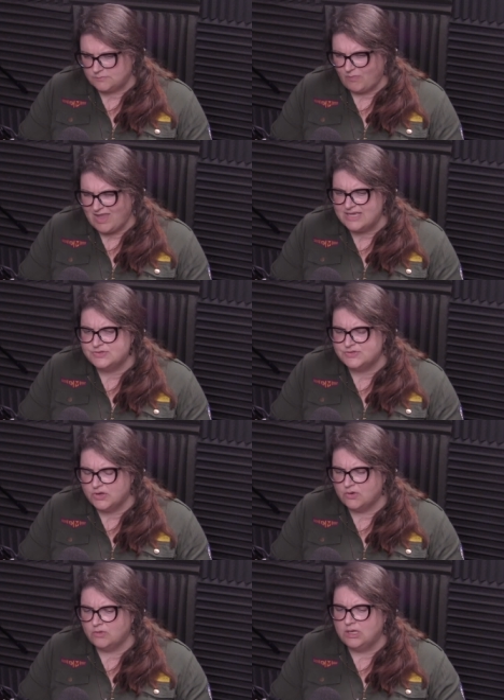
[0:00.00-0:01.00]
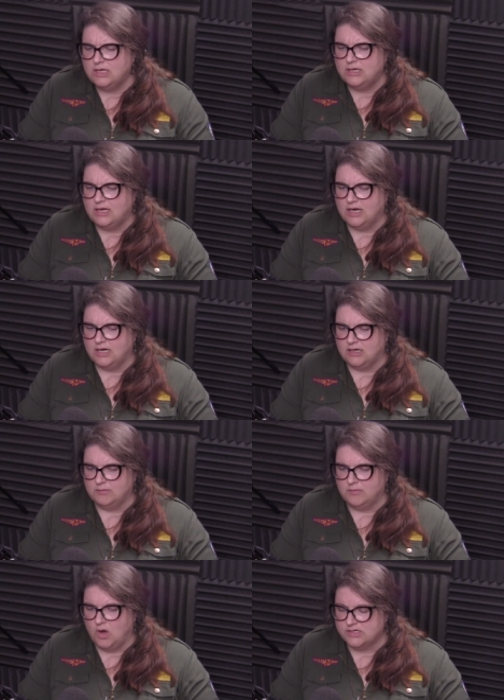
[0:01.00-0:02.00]
And so,
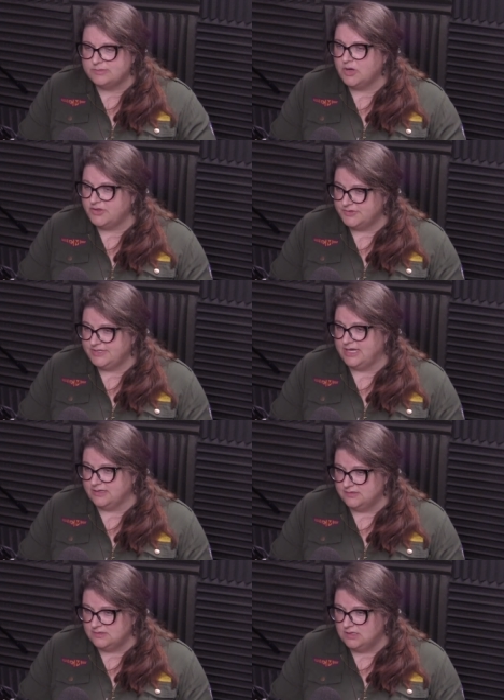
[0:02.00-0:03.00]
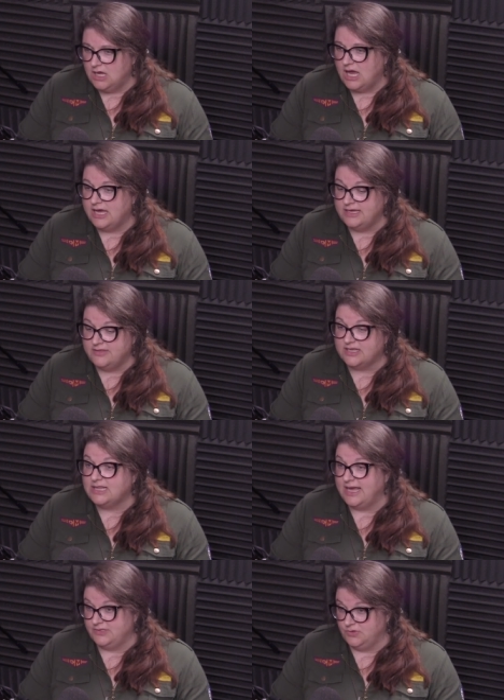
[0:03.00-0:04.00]
um, Awesome Authors Kids in the
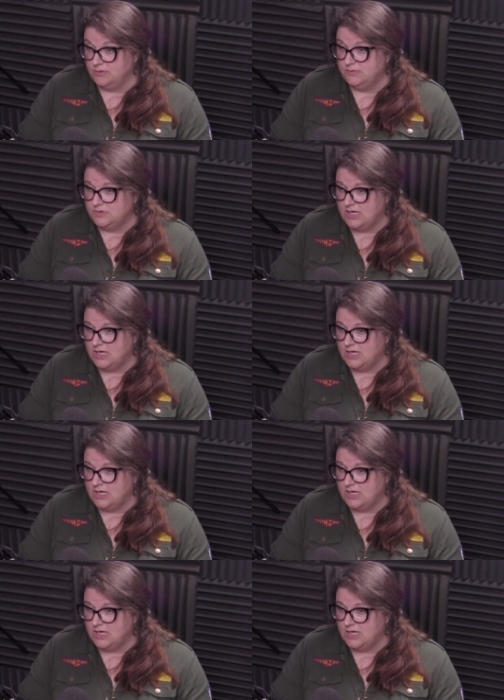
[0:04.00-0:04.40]
classrooms.